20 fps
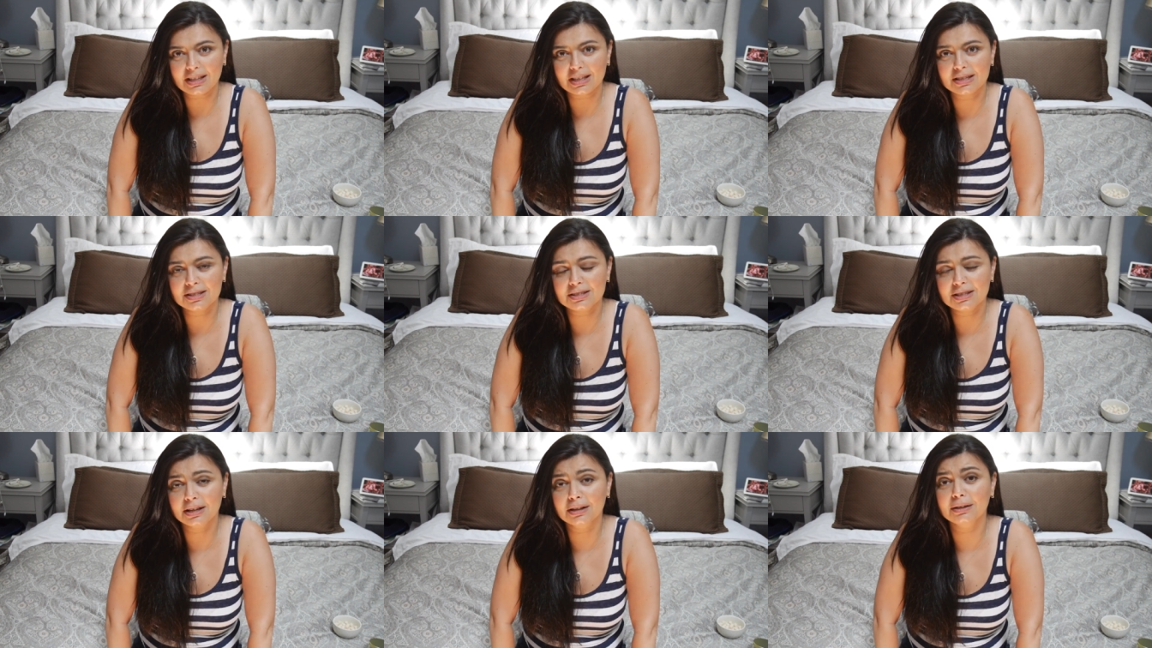
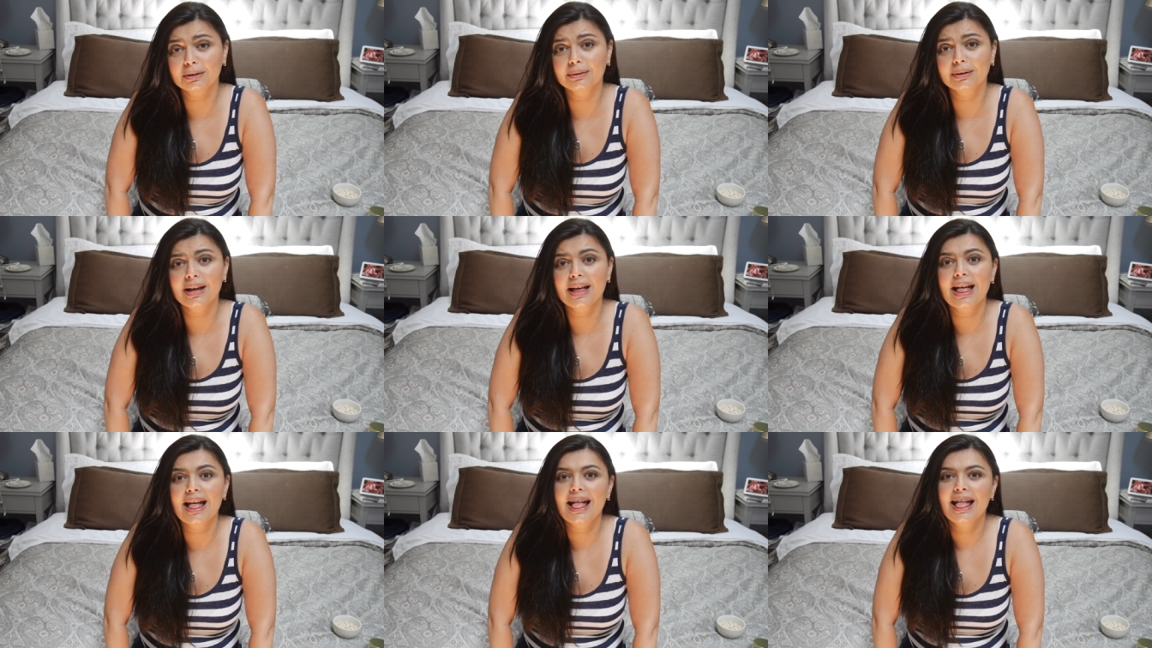
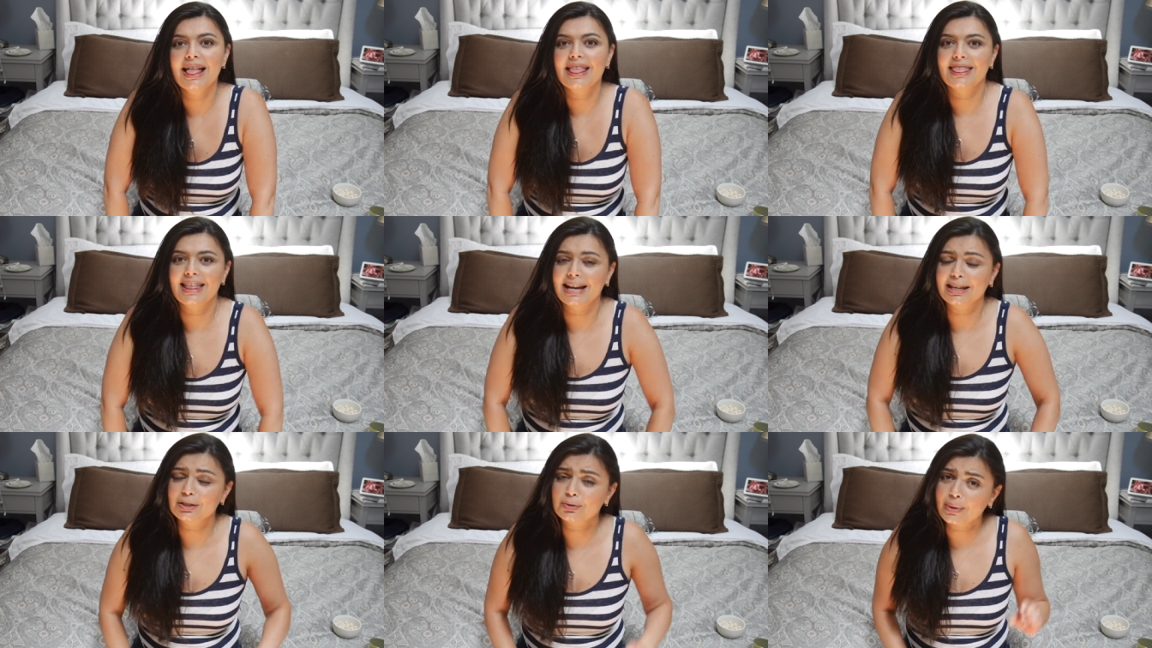So
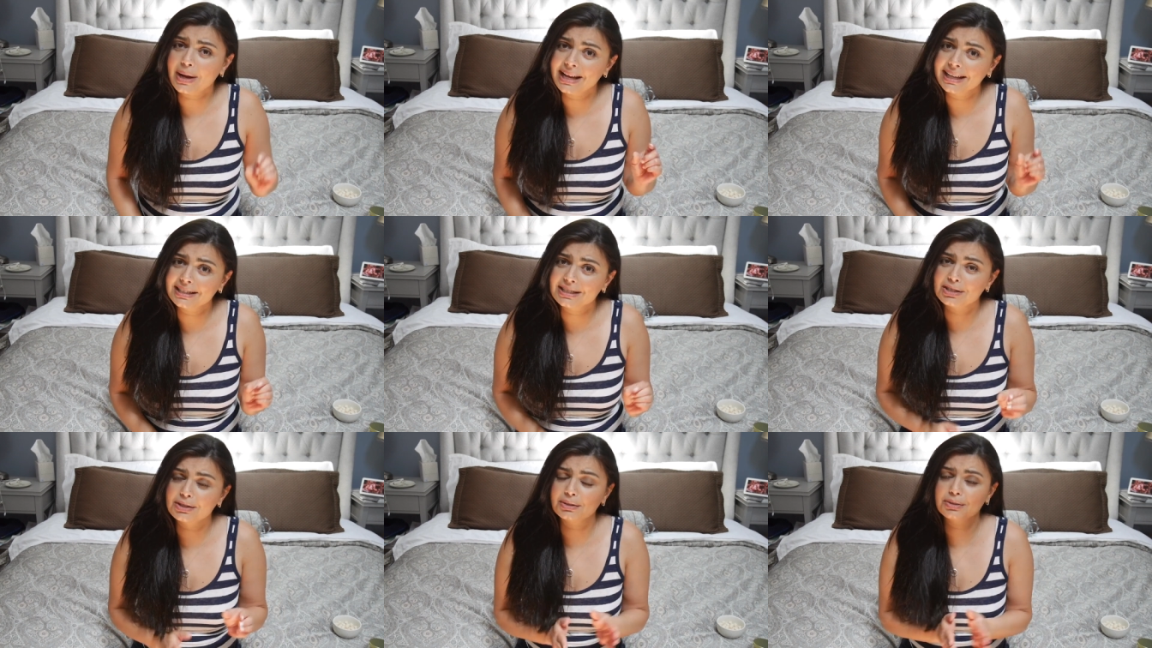that's
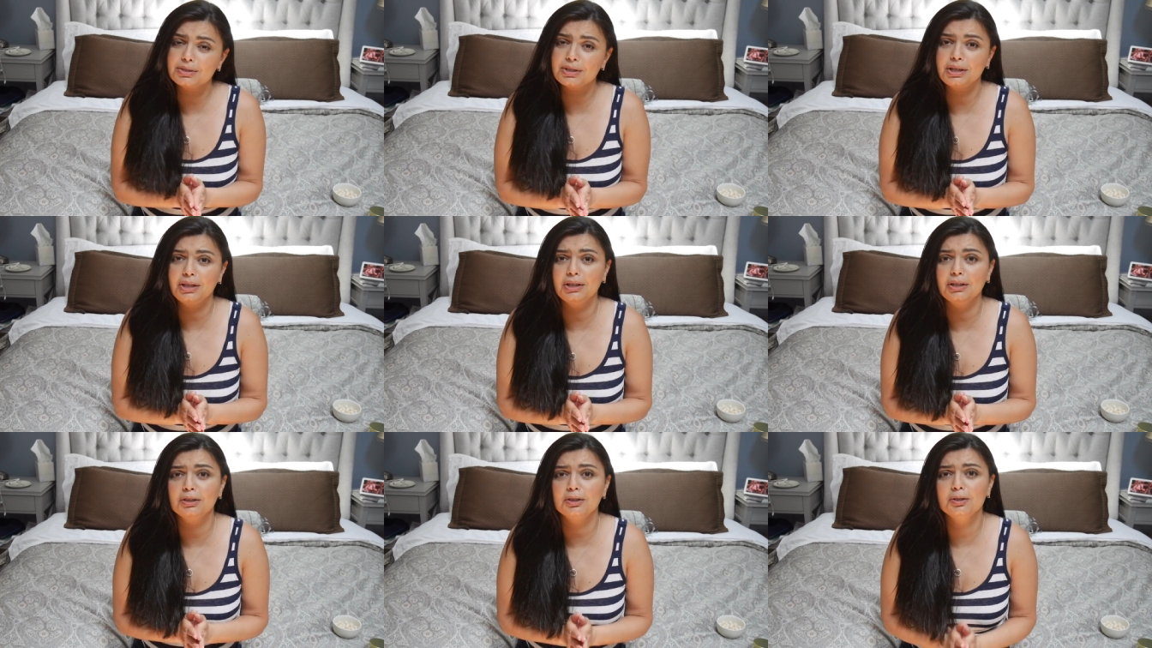why it's those
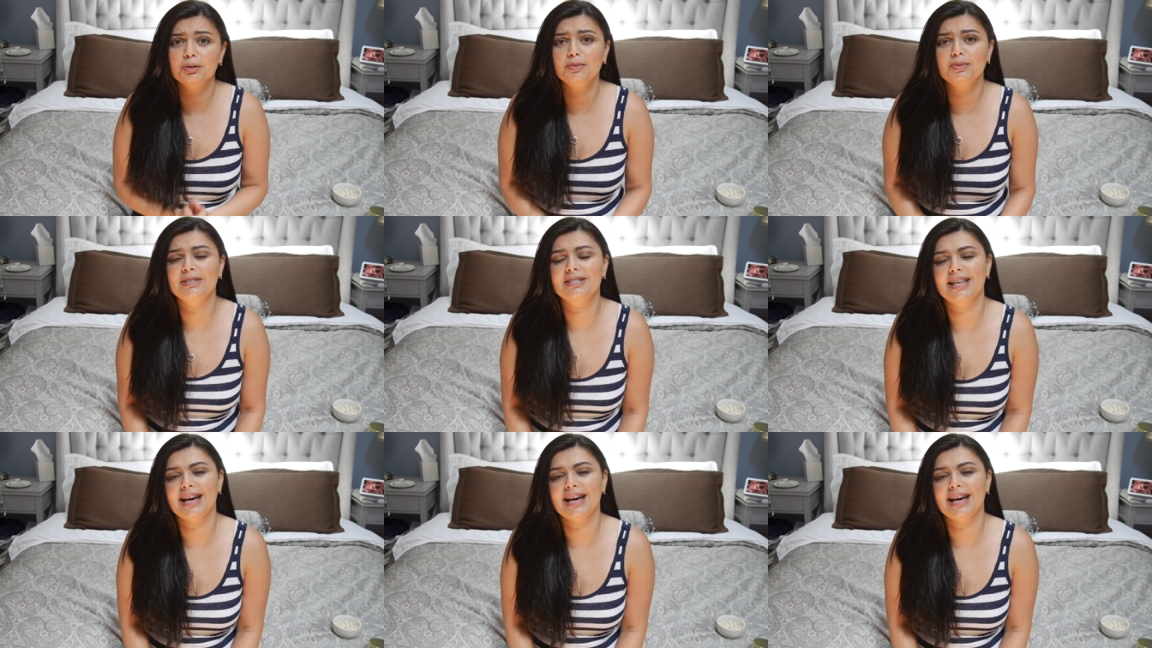cubes.